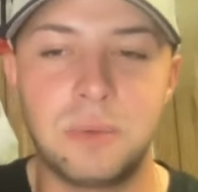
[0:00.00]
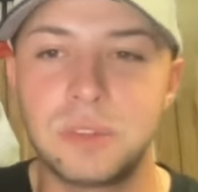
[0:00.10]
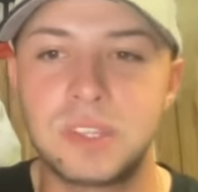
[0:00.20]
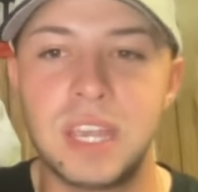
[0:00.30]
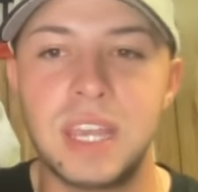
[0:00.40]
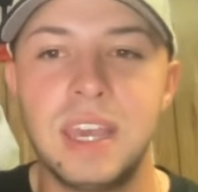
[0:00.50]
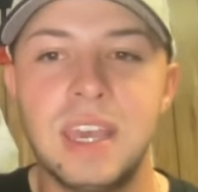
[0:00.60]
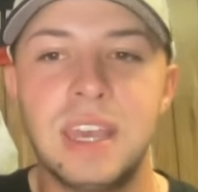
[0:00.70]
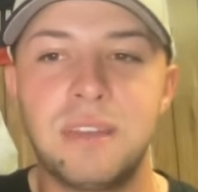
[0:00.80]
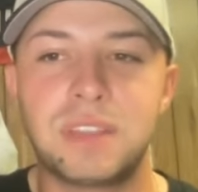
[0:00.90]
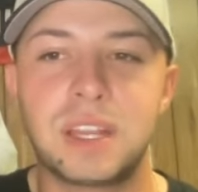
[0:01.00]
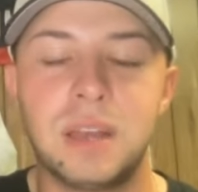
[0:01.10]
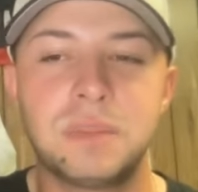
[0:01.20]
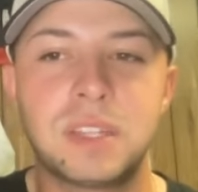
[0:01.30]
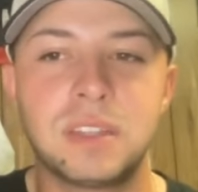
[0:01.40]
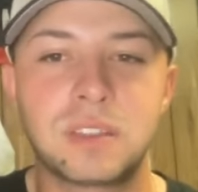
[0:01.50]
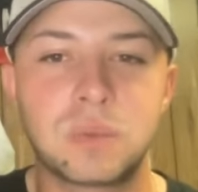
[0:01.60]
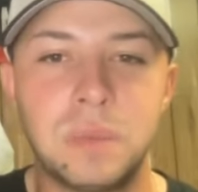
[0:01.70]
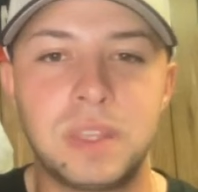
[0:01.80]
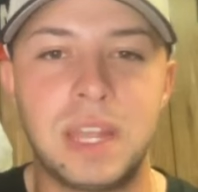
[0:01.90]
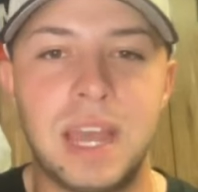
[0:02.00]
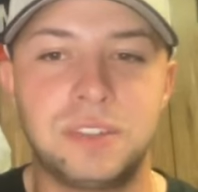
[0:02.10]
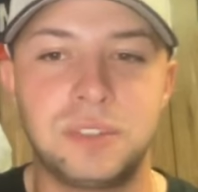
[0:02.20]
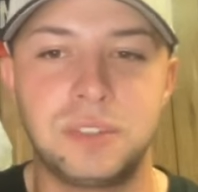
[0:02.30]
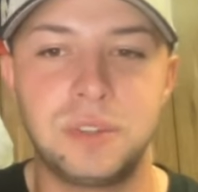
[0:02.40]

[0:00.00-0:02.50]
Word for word: We'll see if the Cubs can sweep the Dodgers.